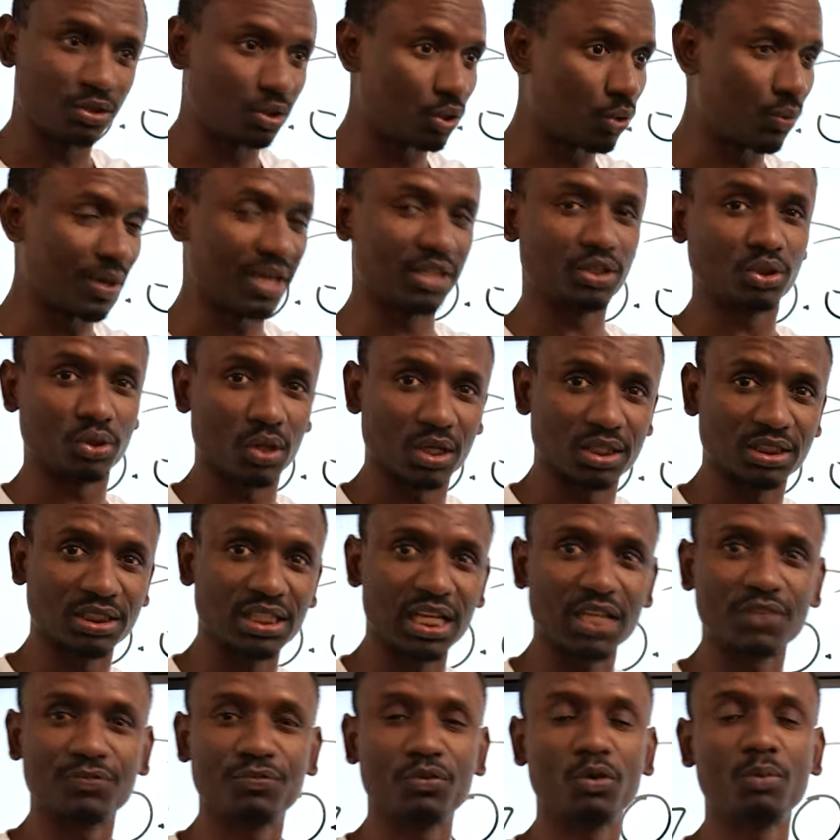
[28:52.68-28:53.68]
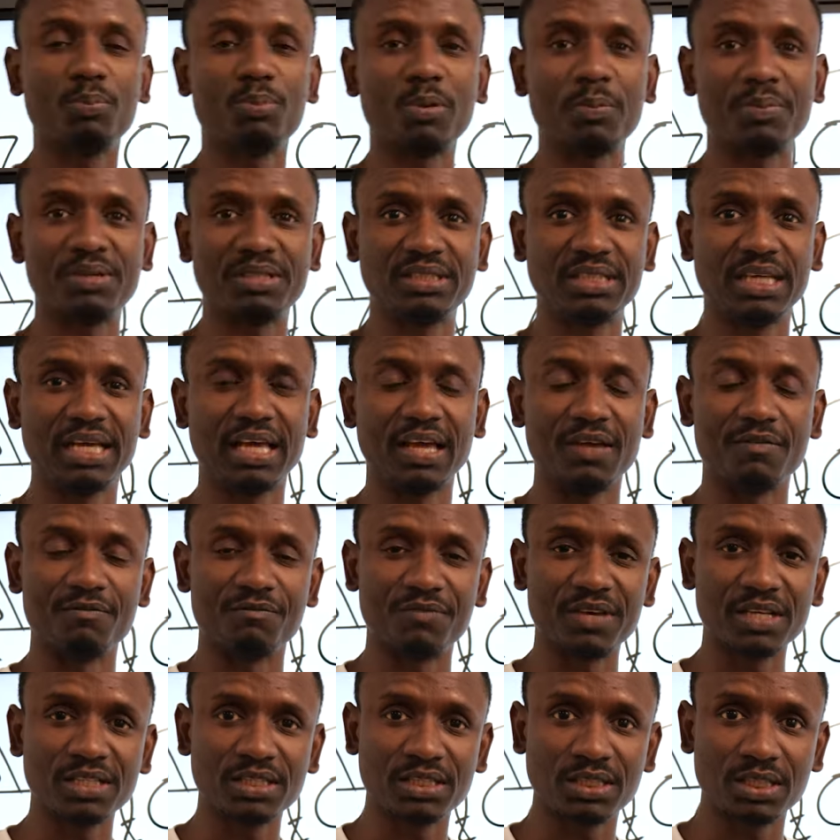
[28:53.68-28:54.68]
to a successful property
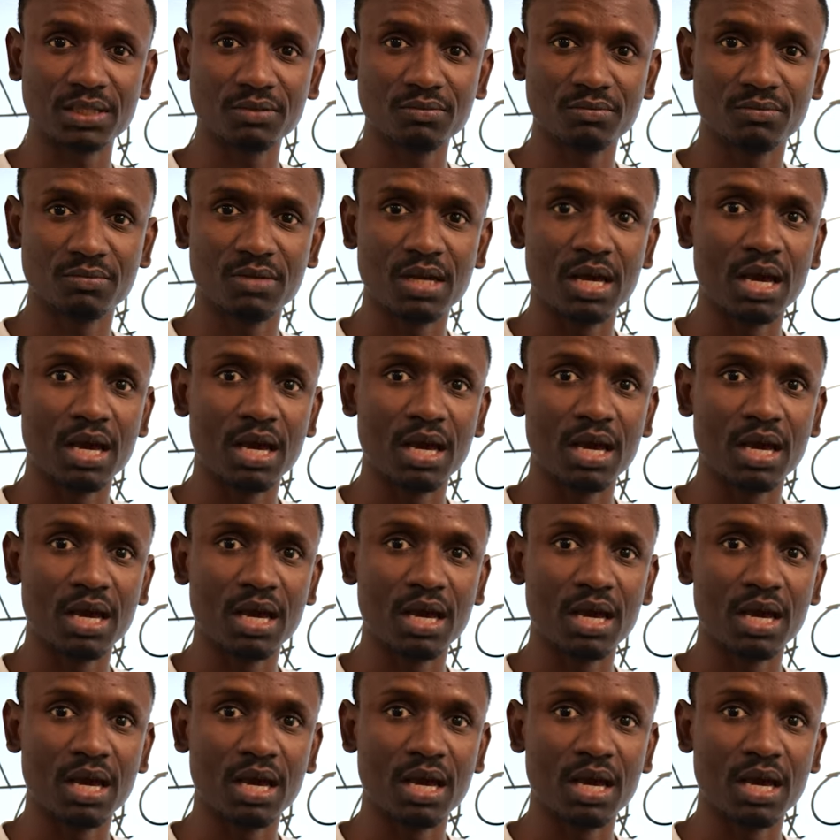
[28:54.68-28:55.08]
investor,